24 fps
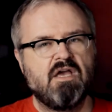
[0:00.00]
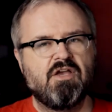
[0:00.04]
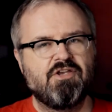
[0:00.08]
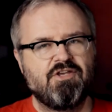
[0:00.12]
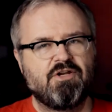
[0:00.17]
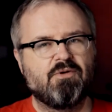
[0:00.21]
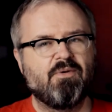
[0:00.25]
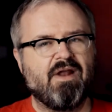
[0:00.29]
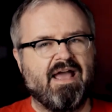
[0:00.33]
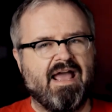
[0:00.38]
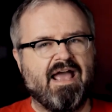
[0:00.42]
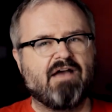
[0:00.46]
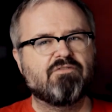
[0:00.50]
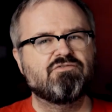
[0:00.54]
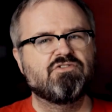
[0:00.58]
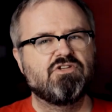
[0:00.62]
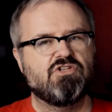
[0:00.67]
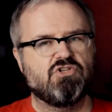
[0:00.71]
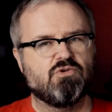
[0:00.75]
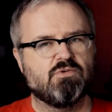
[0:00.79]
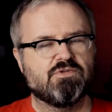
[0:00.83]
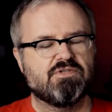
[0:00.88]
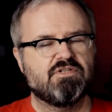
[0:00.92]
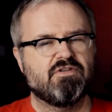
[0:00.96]
You don't have to
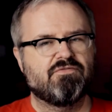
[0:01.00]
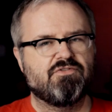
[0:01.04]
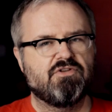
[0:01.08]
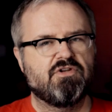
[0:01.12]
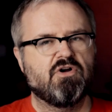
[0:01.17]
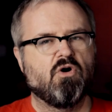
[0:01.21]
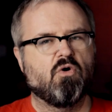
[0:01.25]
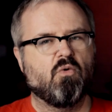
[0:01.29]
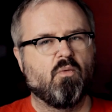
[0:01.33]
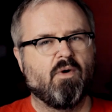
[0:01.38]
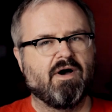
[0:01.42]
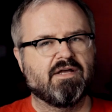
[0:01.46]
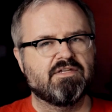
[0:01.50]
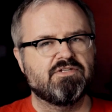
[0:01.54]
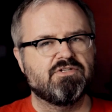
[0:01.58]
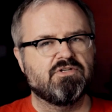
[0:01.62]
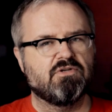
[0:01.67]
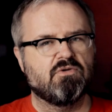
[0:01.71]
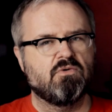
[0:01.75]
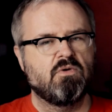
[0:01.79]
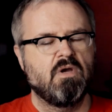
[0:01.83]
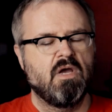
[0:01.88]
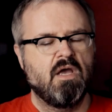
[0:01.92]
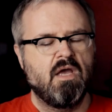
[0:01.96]
use it if you don't want
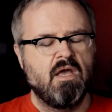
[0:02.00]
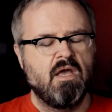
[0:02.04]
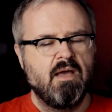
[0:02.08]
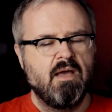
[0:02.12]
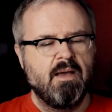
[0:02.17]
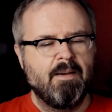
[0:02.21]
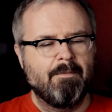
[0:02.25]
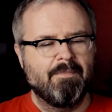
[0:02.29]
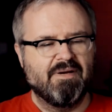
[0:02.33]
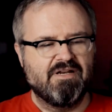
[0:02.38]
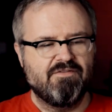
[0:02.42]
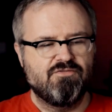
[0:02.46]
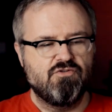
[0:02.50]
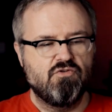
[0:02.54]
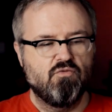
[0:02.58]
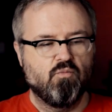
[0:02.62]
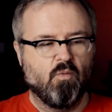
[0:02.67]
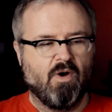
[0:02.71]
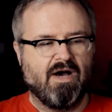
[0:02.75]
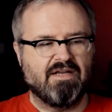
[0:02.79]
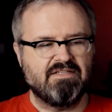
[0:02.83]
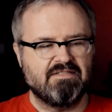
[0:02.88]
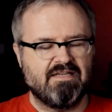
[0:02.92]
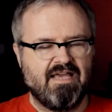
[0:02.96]
to, but if you
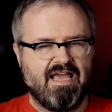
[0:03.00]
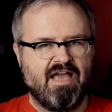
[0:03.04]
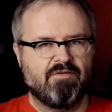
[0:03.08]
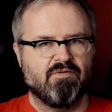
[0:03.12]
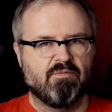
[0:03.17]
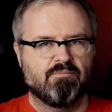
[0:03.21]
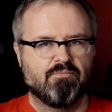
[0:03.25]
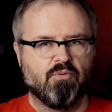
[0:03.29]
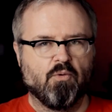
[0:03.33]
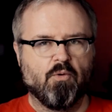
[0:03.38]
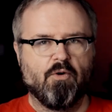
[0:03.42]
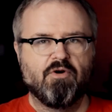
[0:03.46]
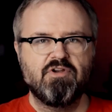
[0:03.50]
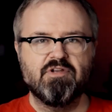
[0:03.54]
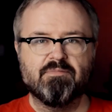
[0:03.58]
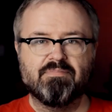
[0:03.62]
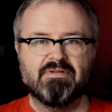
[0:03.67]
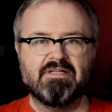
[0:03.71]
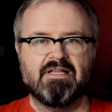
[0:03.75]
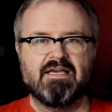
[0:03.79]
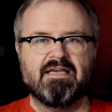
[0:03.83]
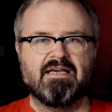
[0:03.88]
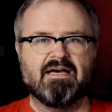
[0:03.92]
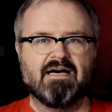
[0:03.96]
want to have a board to
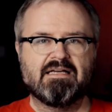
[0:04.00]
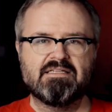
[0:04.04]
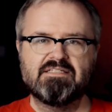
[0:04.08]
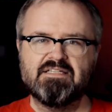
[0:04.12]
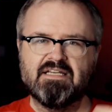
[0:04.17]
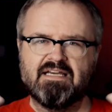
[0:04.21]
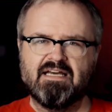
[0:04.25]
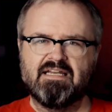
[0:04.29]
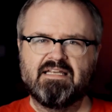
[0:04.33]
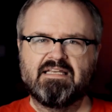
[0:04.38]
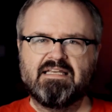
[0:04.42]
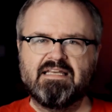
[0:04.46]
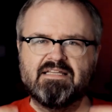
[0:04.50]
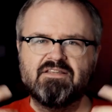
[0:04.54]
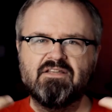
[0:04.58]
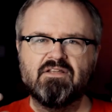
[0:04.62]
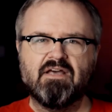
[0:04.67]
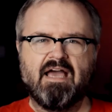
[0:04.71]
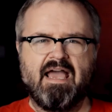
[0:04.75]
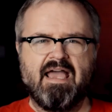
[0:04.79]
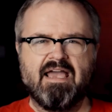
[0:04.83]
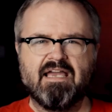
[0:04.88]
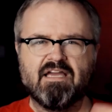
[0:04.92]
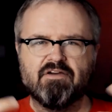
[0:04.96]
play on to kind of get
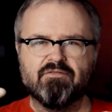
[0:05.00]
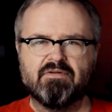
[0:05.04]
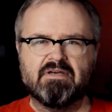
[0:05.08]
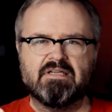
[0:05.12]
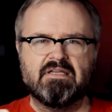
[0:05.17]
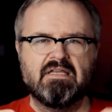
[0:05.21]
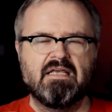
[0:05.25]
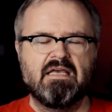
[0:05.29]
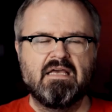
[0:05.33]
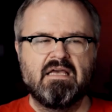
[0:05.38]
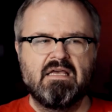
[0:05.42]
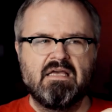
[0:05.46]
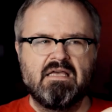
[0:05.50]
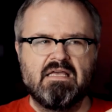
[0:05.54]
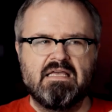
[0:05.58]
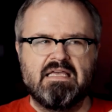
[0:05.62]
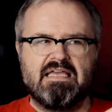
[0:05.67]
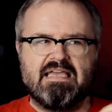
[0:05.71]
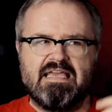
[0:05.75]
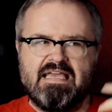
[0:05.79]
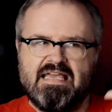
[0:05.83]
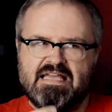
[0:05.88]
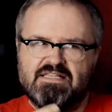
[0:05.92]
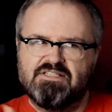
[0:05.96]
the hang of it,
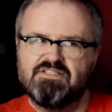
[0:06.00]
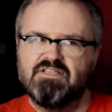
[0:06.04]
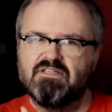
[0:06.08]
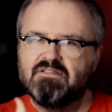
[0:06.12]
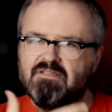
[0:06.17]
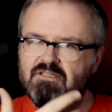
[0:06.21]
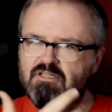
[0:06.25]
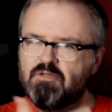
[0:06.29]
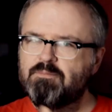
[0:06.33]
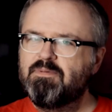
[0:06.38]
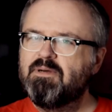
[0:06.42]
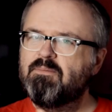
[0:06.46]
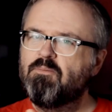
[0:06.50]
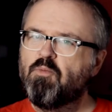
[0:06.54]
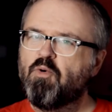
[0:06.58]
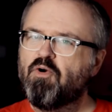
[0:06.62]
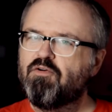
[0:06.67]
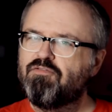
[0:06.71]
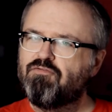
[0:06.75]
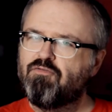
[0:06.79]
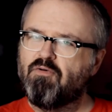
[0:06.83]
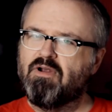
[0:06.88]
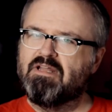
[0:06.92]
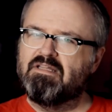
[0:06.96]
it's a little bit more
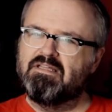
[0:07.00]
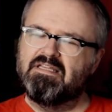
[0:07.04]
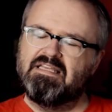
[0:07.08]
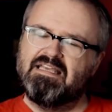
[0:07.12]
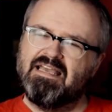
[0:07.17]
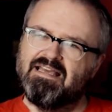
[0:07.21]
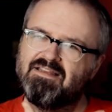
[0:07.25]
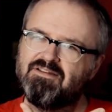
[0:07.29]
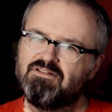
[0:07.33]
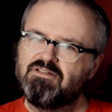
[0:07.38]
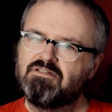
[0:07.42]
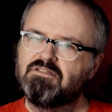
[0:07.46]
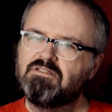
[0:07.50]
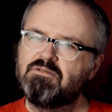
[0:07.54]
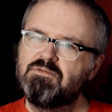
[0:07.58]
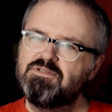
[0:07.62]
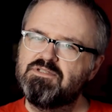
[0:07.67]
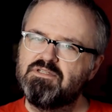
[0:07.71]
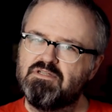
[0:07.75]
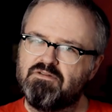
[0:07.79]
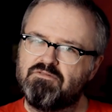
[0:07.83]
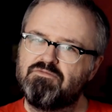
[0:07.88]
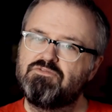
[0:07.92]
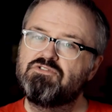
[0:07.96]
friendly and
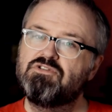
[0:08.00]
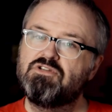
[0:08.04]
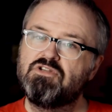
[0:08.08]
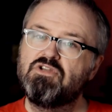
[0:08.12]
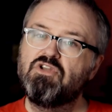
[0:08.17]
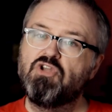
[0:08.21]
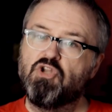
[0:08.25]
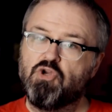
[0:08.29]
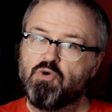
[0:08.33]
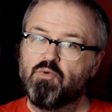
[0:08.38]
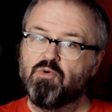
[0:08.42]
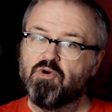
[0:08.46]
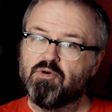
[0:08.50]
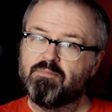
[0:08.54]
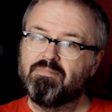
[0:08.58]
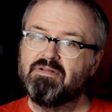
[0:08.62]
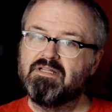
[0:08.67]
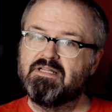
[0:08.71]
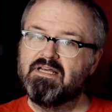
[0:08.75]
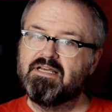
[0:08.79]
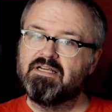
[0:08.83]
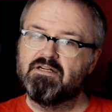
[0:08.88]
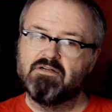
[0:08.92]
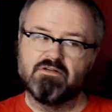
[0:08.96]
inclusive to newer
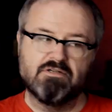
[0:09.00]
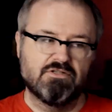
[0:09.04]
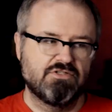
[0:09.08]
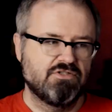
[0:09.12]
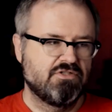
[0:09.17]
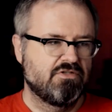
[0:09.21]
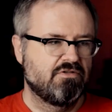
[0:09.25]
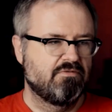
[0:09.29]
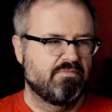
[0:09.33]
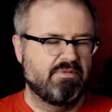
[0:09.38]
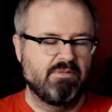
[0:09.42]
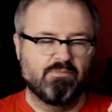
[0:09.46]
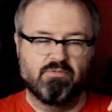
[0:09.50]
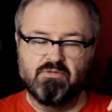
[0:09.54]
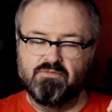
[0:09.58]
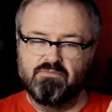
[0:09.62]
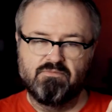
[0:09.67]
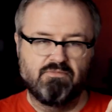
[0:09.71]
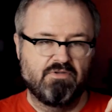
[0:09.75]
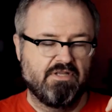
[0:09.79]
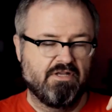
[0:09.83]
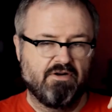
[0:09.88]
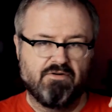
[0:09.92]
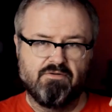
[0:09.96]
players, to people
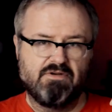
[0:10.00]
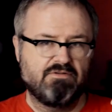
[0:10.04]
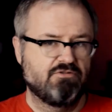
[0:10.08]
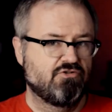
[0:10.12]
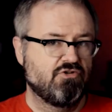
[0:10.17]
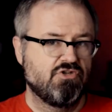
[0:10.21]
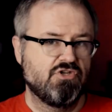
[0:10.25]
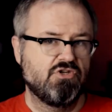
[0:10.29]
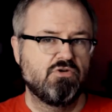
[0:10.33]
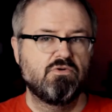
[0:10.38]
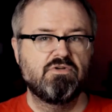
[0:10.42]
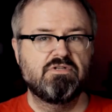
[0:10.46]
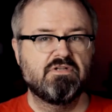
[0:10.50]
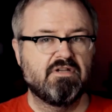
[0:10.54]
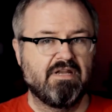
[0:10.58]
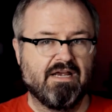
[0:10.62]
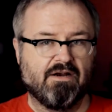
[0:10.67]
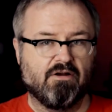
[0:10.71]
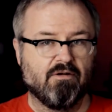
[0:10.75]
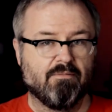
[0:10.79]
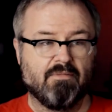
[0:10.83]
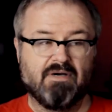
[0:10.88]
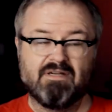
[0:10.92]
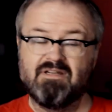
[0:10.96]
that are new to
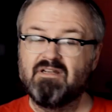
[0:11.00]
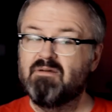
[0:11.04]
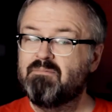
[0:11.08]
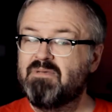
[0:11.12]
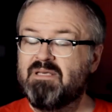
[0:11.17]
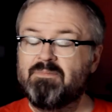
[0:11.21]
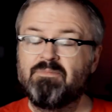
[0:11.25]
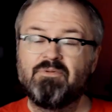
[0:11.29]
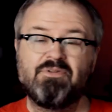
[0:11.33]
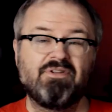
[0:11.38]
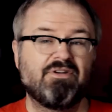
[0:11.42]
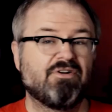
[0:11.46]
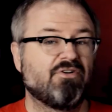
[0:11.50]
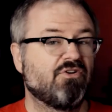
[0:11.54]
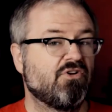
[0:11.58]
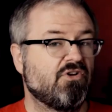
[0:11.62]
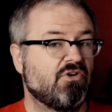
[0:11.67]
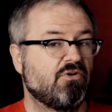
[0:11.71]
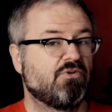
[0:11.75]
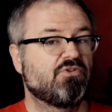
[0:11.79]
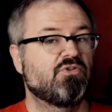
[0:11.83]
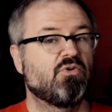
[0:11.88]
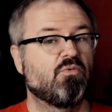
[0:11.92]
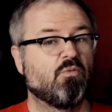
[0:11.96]
Necromunda, people that are
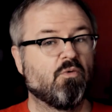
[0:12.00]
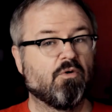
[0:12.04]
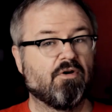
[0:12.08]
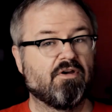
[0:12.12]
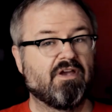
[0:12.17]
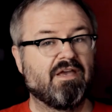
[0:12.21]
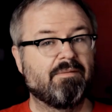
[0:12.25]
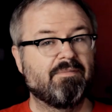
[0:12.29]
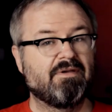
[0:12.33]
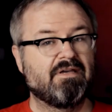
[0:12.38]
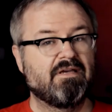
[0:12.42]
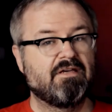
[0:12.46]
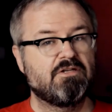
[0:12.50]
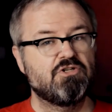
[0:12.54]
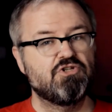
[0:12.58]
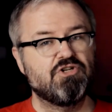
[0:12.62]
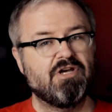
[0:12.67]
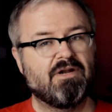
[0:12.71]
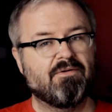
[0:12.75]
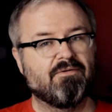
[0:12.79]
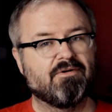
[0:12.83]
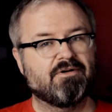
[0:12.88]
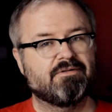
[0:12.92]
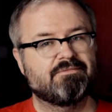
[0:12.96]
new to wargaming in
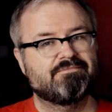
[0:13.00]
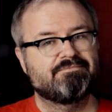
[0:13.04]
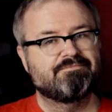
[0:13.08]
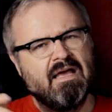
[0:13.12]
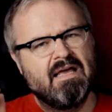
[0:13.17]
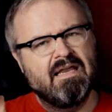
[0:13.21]
general.